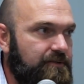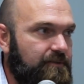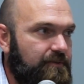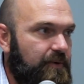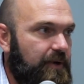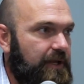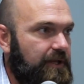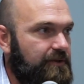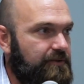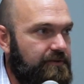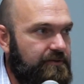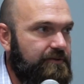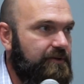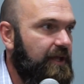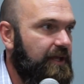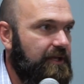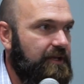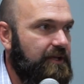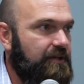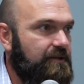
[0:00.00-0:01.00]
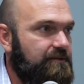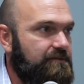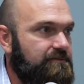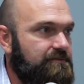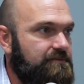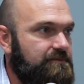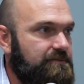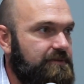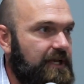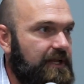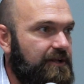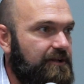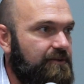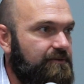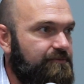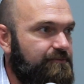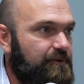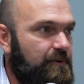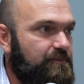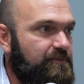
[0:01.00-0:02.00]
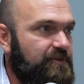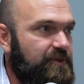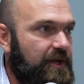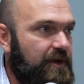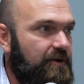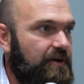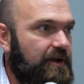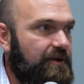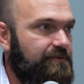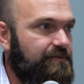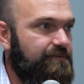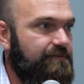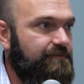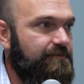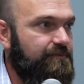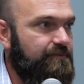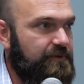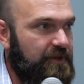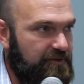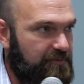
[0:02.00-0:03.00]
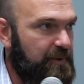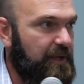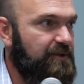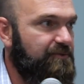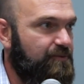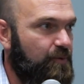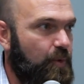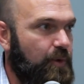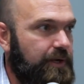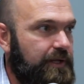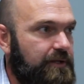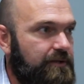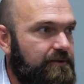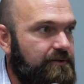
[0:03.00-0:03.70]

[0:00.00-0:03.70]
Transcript: when they can get it from Sierra that pays $40.